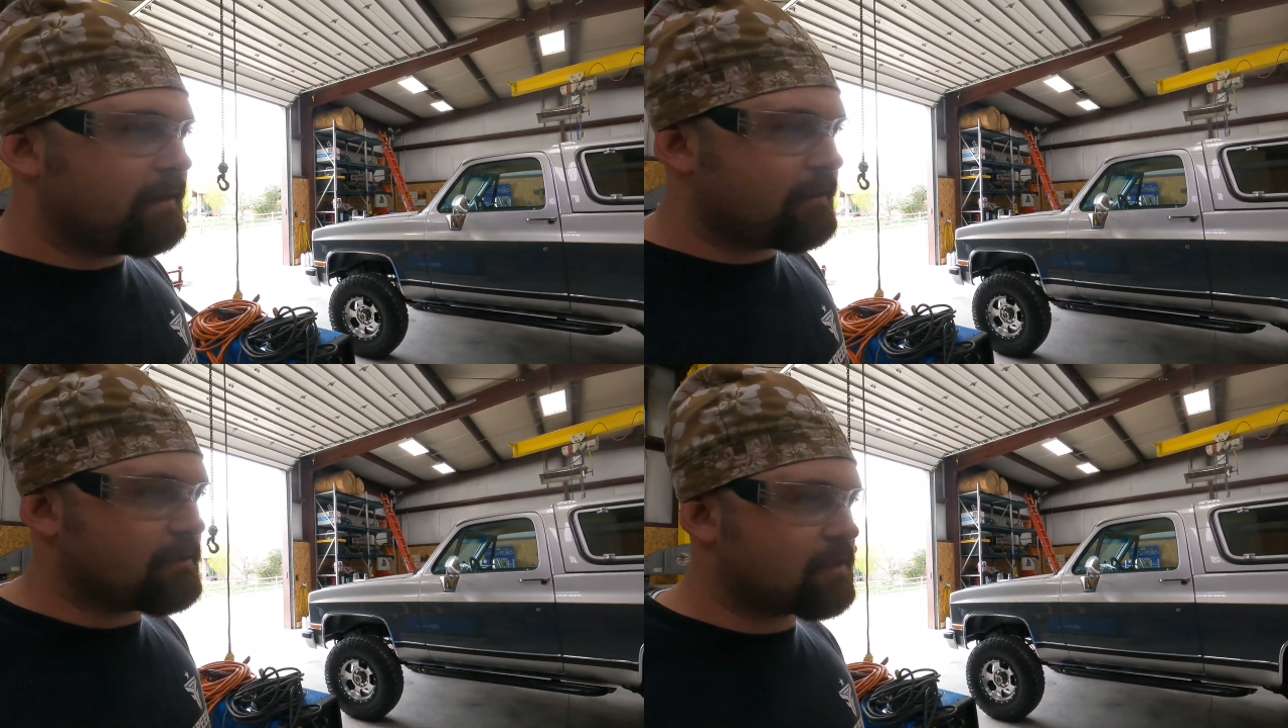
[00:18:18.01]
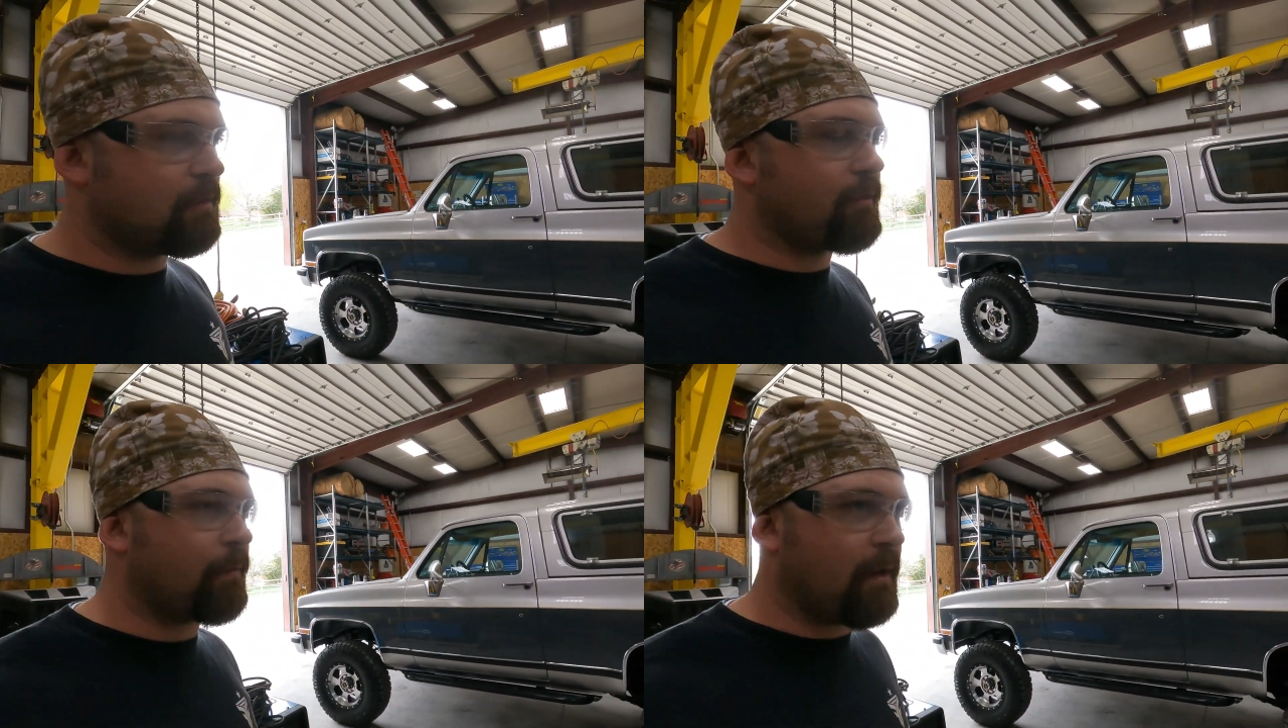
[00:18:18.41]
There's 2
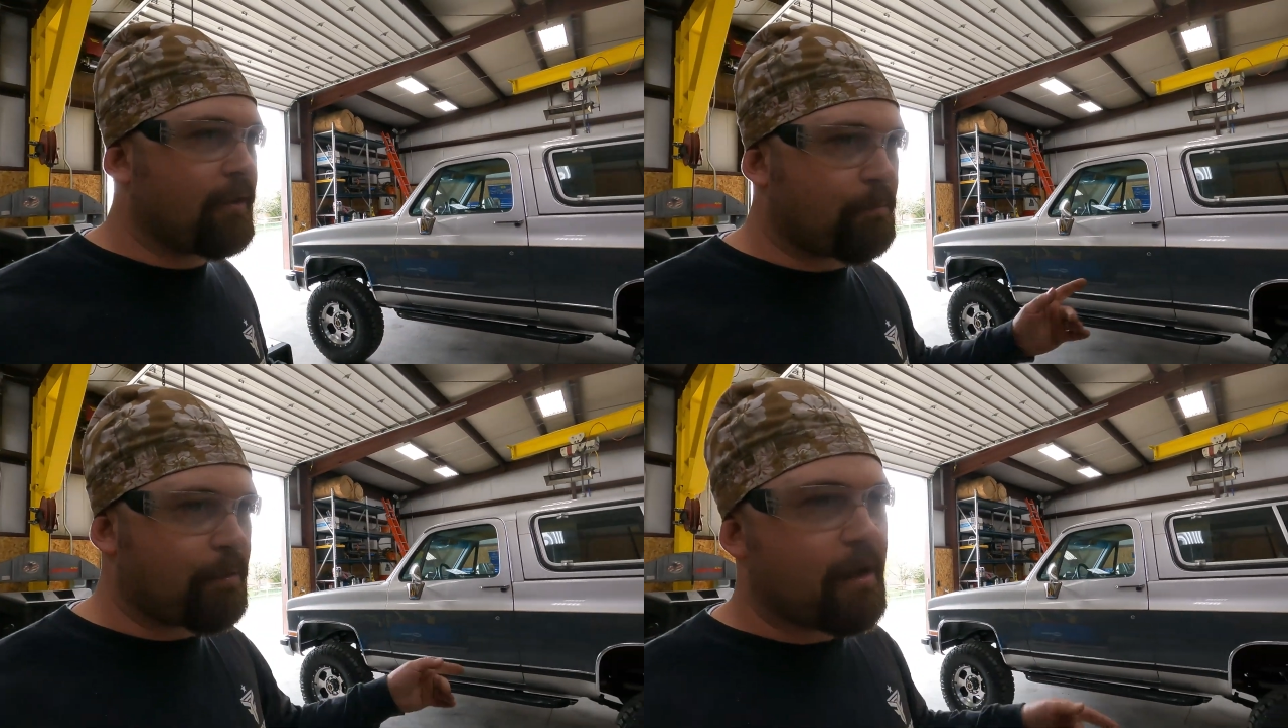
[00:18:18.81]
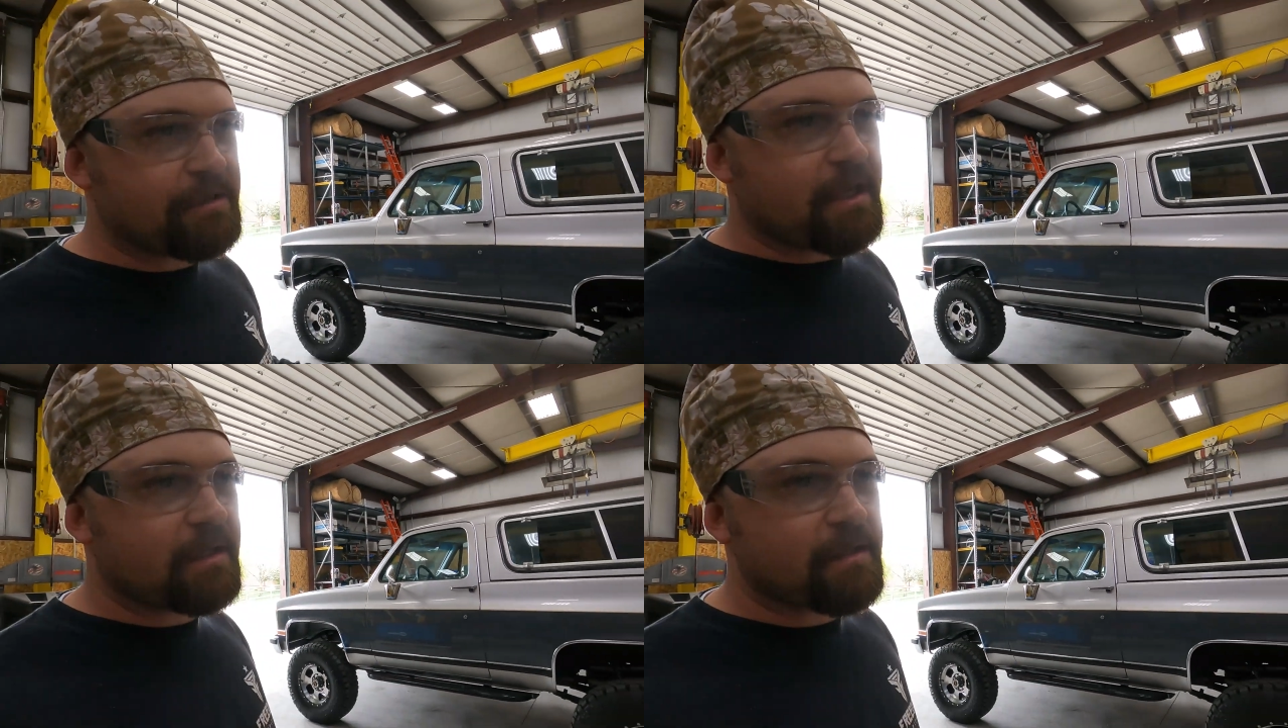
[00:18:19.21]
or 3 other
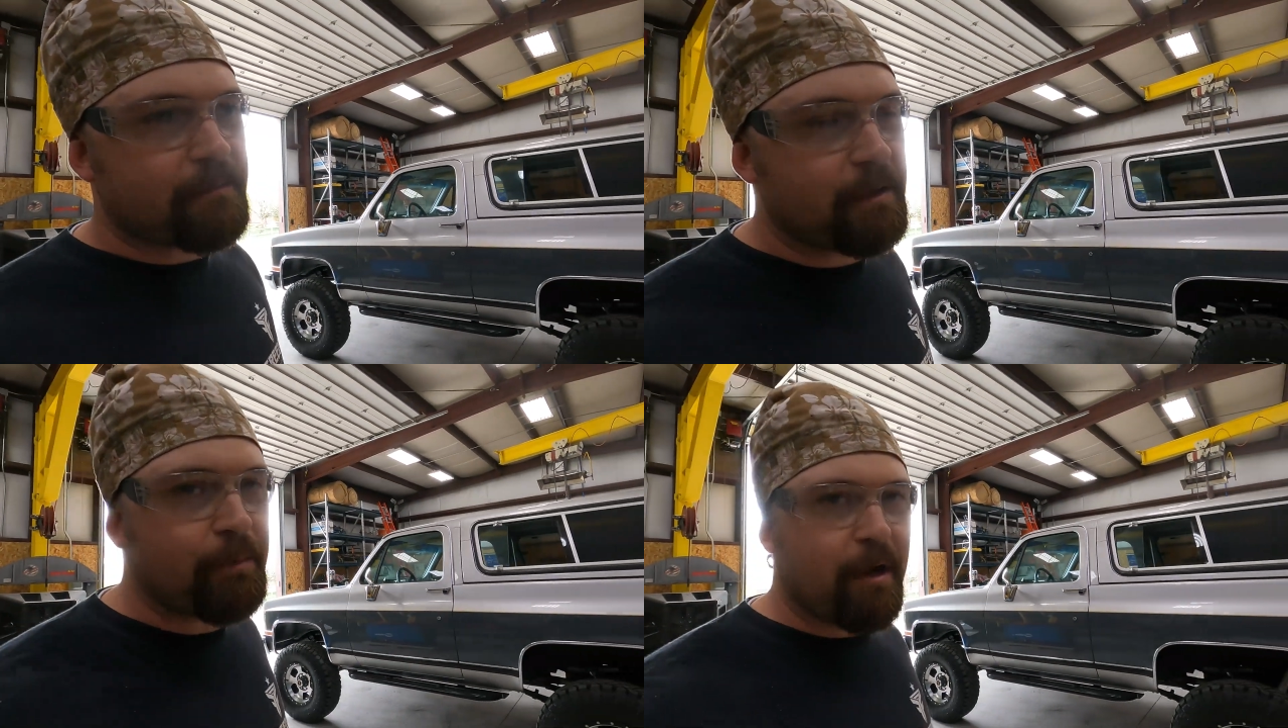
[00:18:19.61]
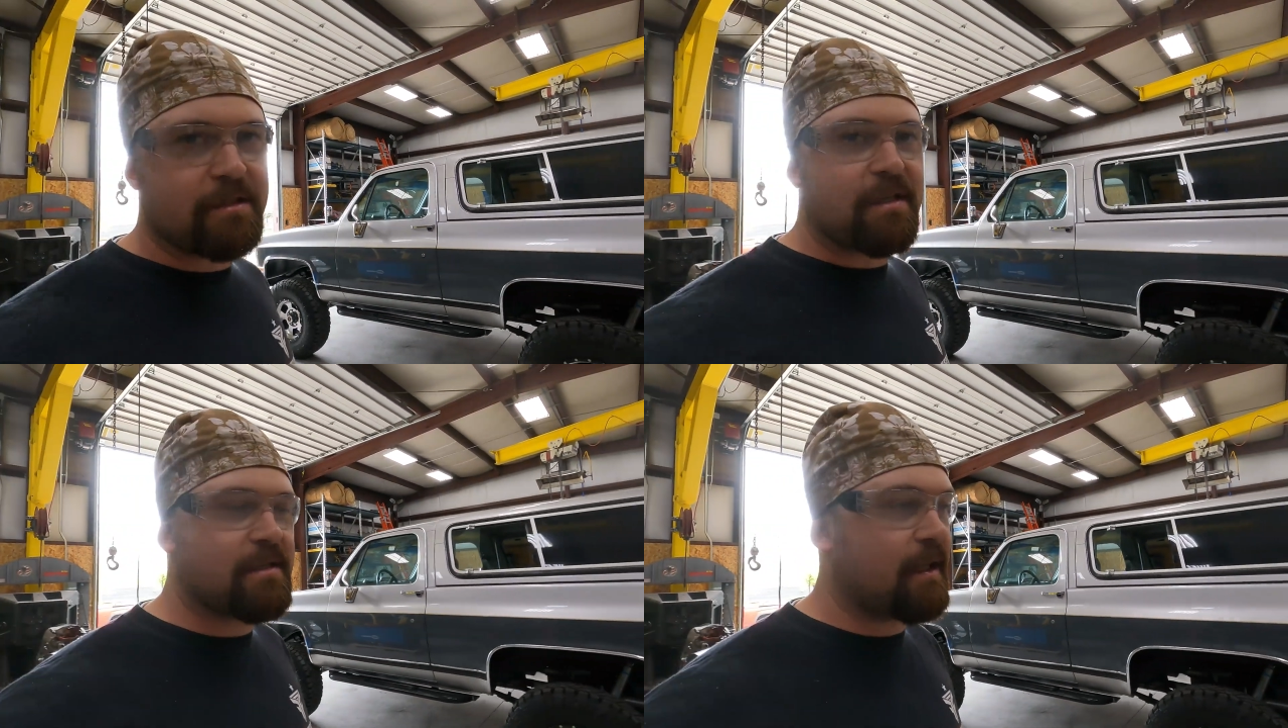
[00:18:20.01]
projects I'm in the
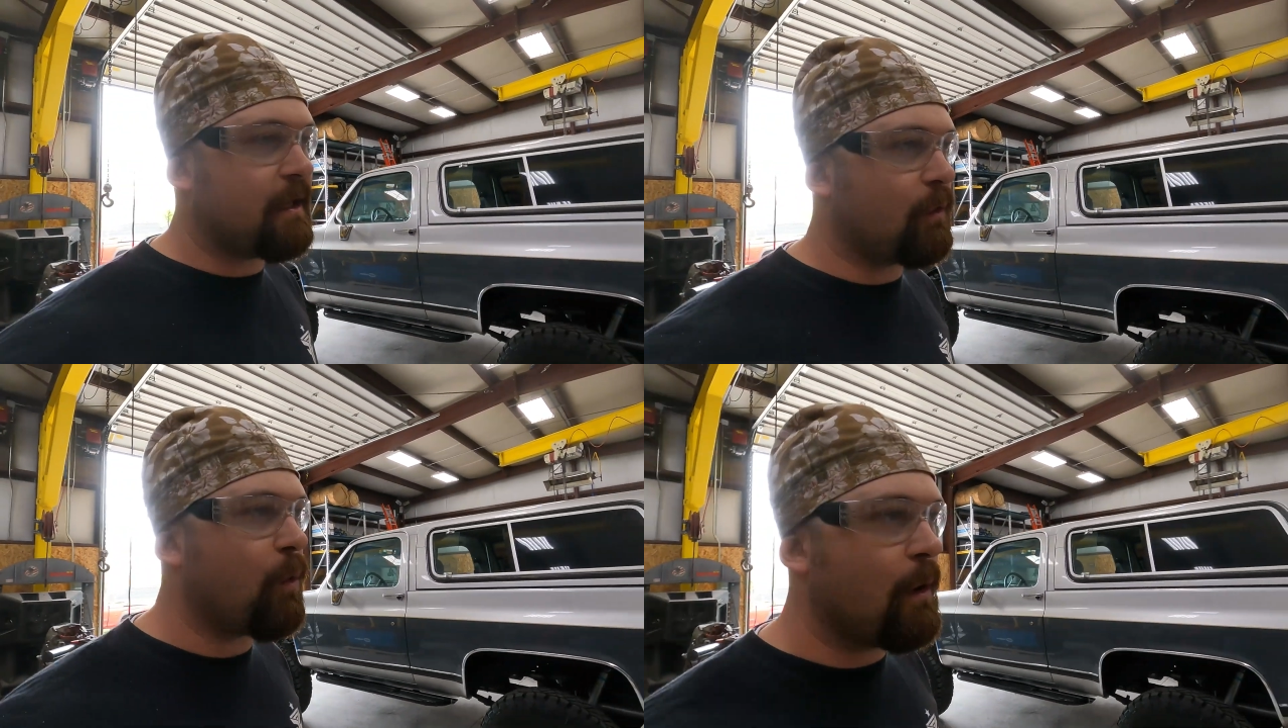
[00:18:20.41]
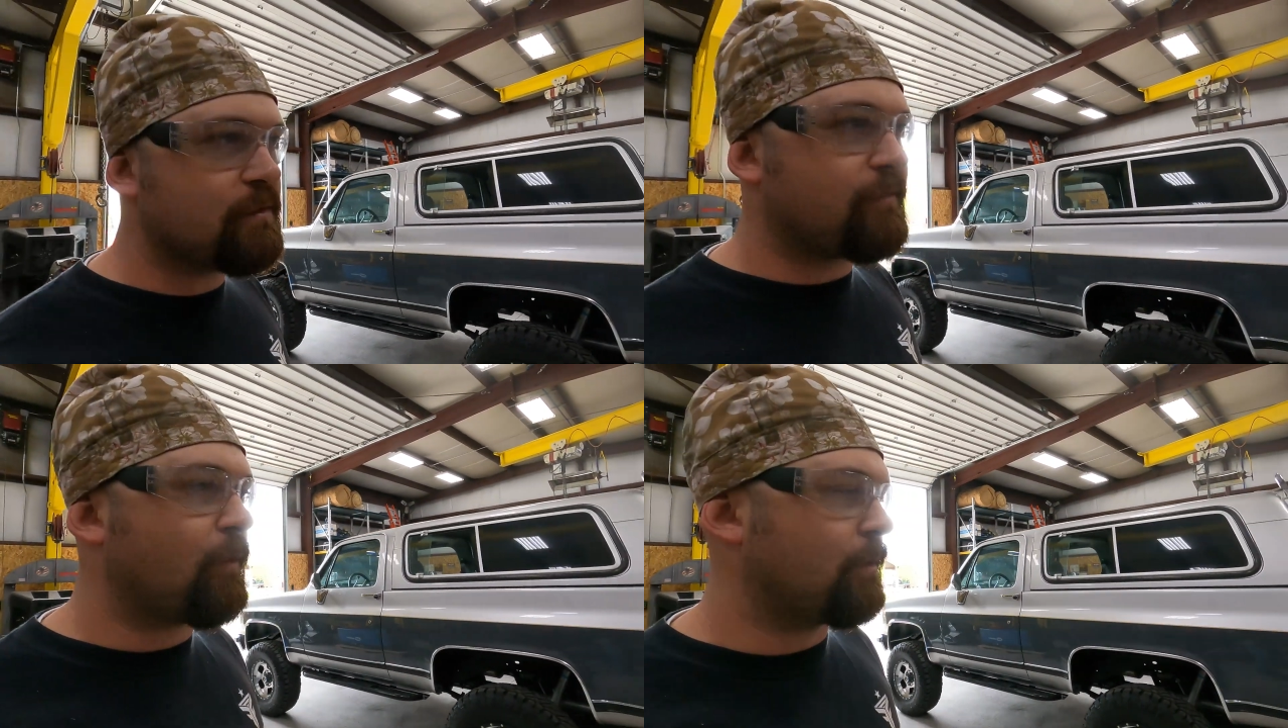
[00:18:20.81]
process of getting
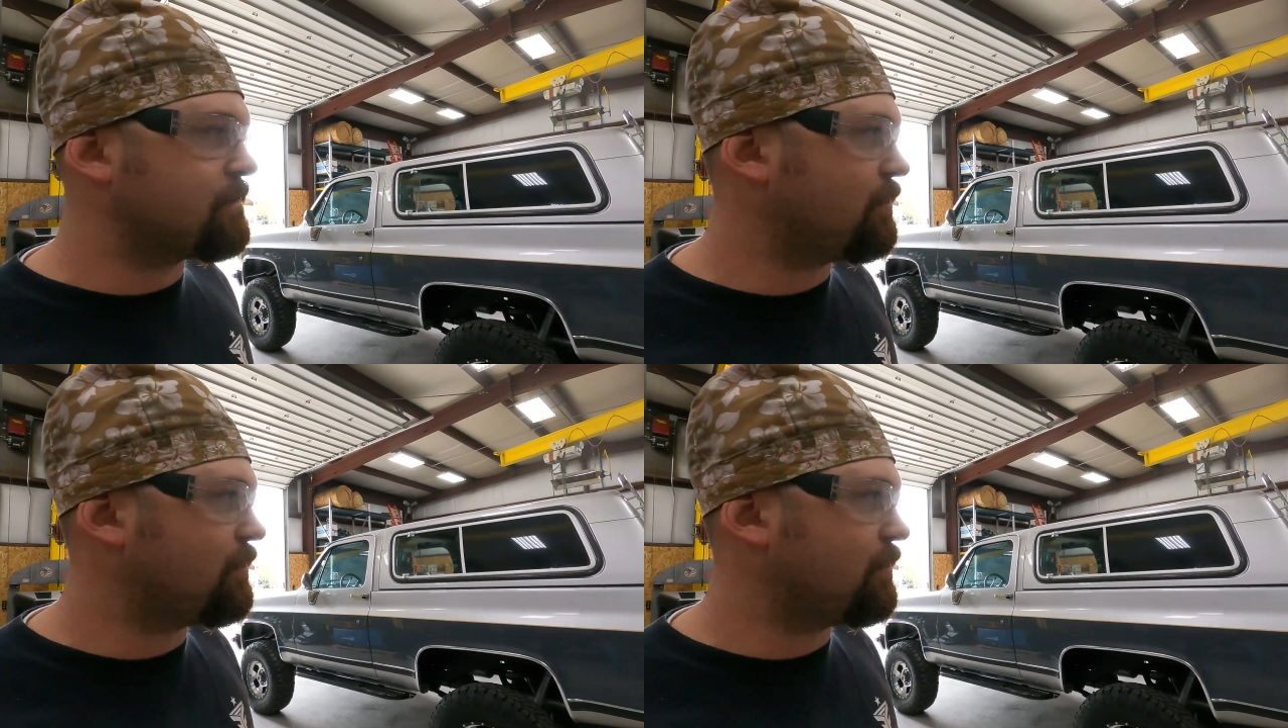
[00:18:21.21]
quotes for as